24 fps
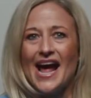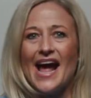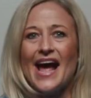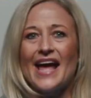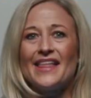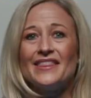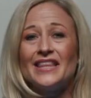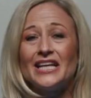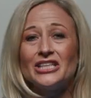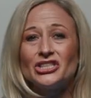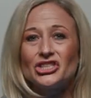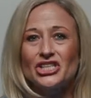
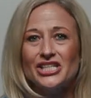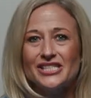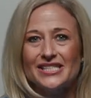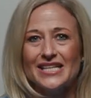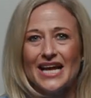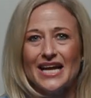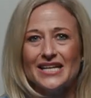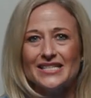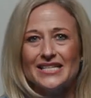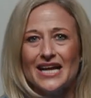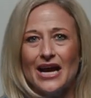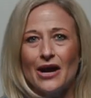And then she
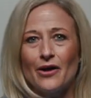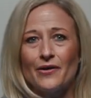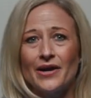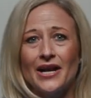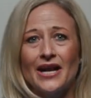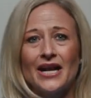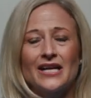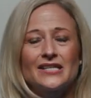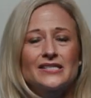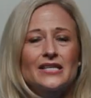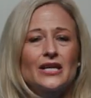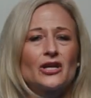sat down
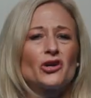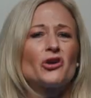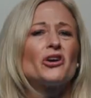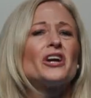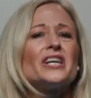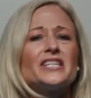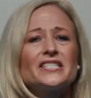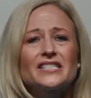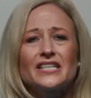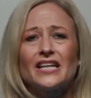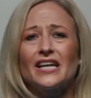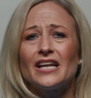and I said,
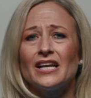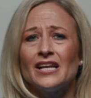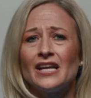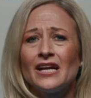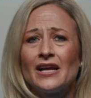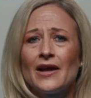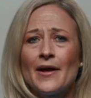"Kristen,